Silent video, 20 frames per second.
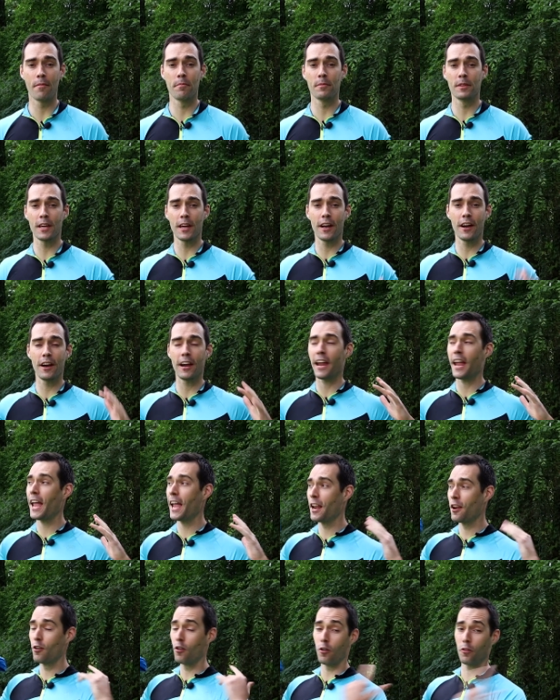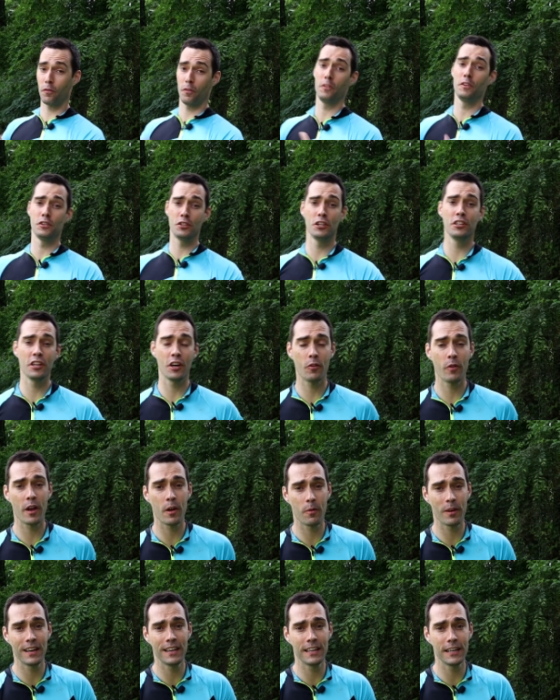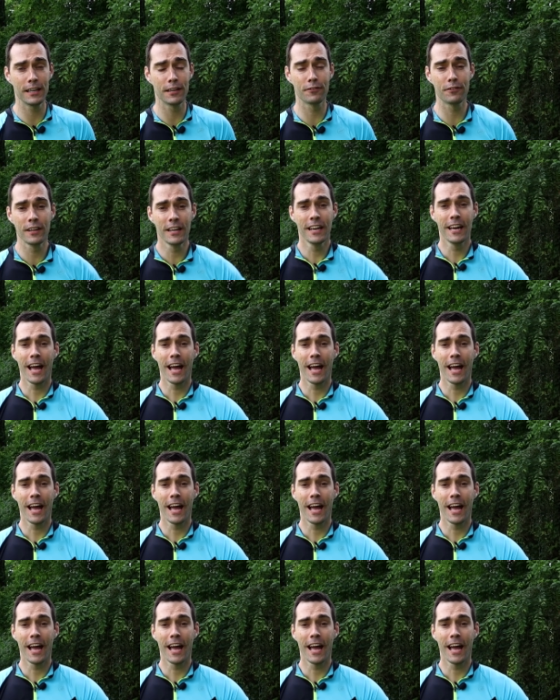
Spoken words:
Here in Northern Virginia, where we live,